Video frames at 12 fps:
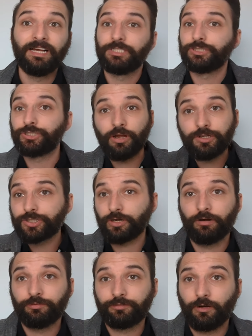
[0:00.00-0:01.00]
John
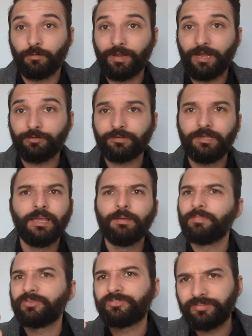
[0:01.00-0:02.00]
Charles Garbowski,
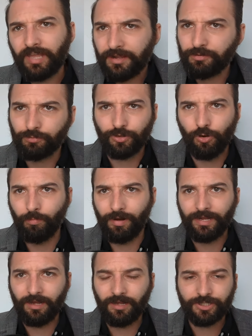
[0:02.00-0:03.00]
Masato
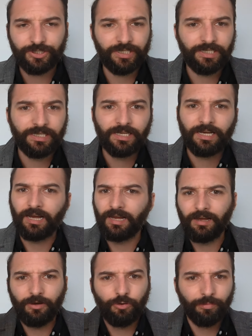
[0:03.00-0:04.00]
Kobayashi,
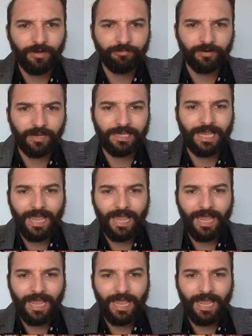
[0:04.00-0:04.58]
who am I forgetting?